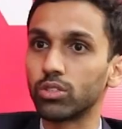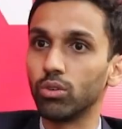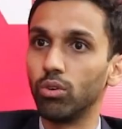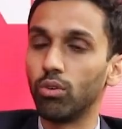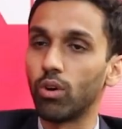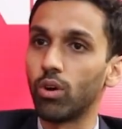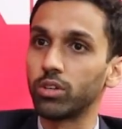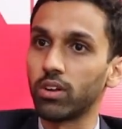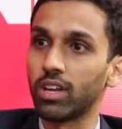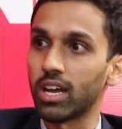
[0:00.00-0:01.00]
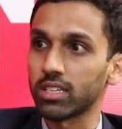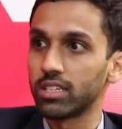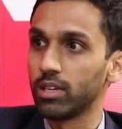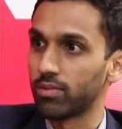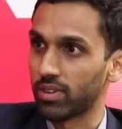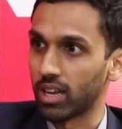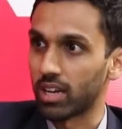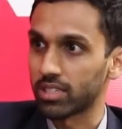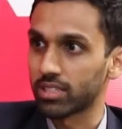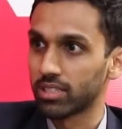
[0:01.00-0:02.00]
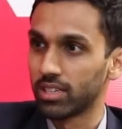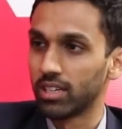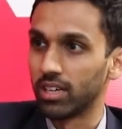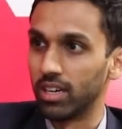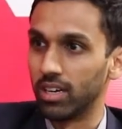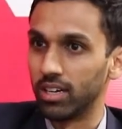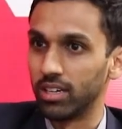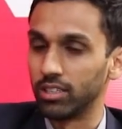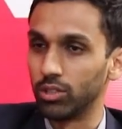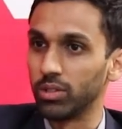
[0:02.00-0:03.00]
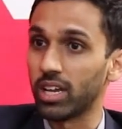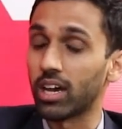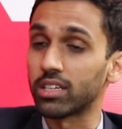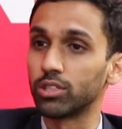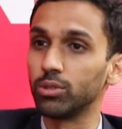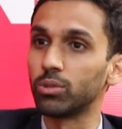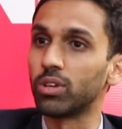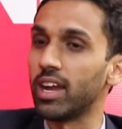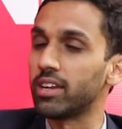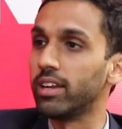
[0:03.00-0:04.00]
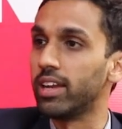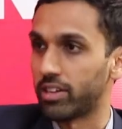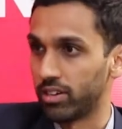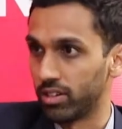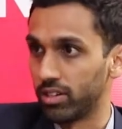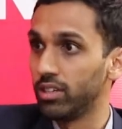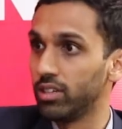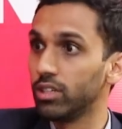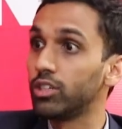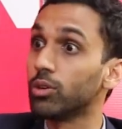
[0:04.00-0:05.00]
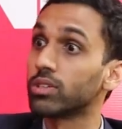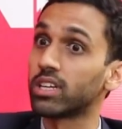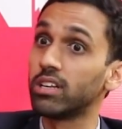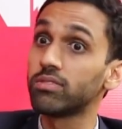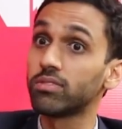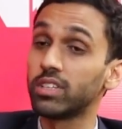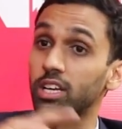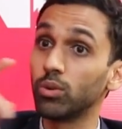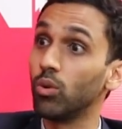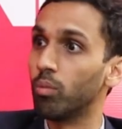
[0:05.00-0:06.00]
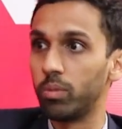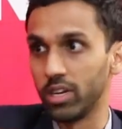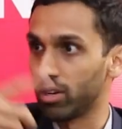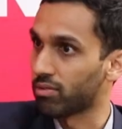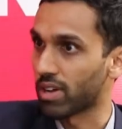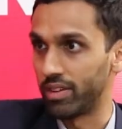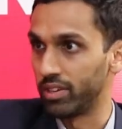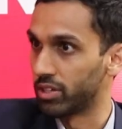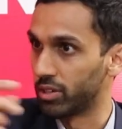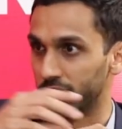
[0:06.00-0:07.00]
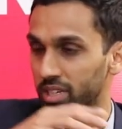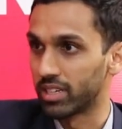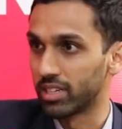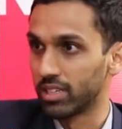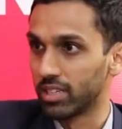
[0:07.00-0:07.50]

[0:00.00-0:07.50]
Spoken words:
So on your last day of class, you know, they ask you to write a letter to yourself that you'll open in your five-year reunion.